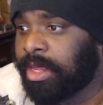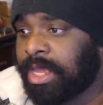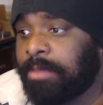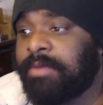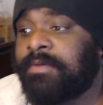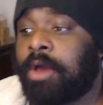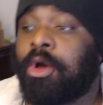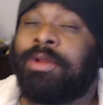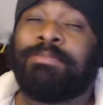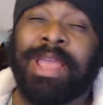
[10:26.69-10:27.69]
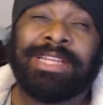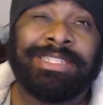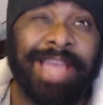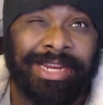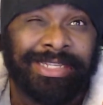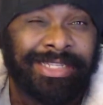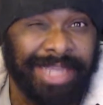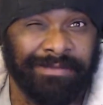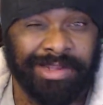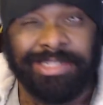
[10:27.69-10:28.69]
can be found on page
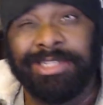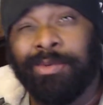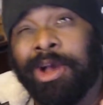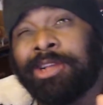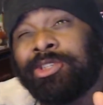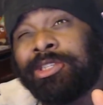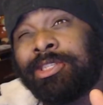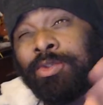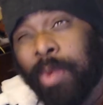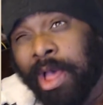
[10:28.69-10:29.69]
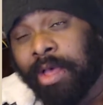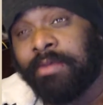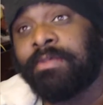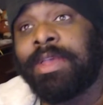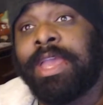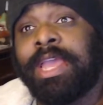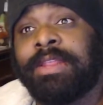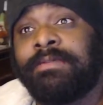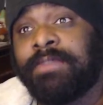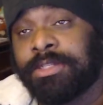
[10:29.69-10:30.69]
97 to 112 in
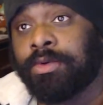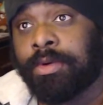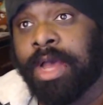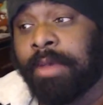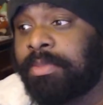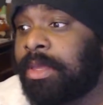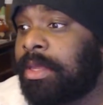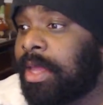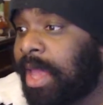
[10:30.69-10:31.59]
the physical copy,